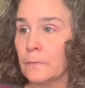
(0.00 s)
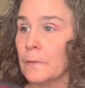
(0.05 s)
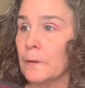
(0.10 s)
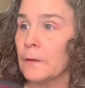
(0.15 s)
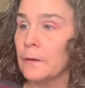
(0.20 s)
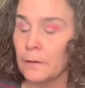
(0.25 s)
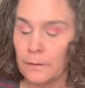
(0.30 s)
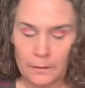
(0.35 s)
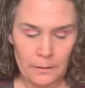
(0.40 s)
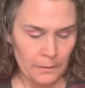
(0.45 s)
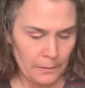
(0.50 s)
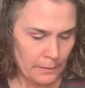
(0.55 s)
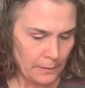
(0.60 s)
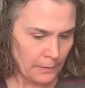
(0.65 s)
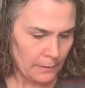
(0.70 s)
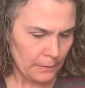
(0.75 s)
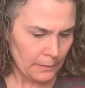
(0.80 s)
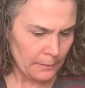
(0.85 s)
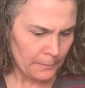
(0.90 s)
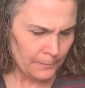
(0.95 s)

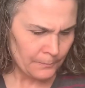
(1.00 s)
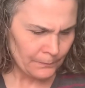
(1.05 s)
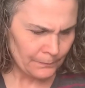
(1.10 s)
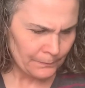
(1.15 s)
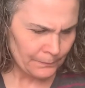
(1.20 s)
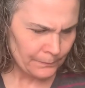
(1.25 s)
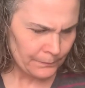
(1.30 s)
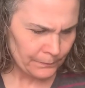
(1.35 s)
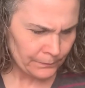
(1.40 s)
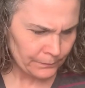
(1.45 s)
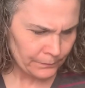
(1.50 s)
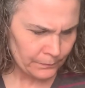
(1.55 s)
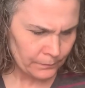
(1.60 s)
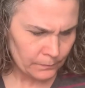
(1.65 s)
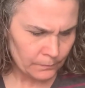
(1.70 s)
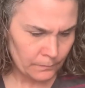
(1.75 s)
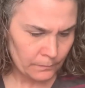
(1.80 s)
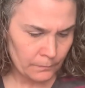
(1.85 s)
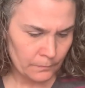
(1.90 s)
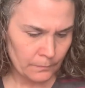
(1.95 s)

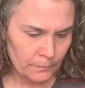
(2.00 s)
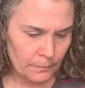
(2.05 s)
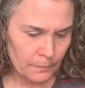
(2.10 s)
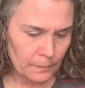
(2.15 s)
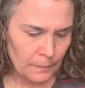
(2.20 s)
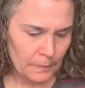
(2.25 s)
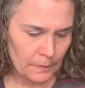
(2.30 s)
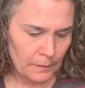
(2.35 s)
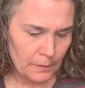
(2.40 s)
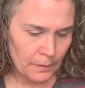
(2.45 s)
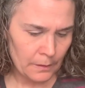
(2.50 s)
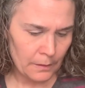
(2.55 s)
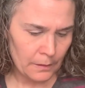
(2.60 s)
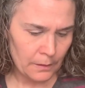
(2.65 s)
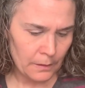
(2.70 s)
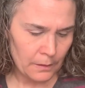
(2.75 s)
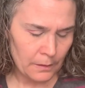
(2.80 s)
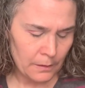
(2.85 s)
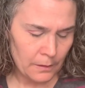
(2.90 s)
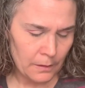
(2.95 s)
(no one is talking)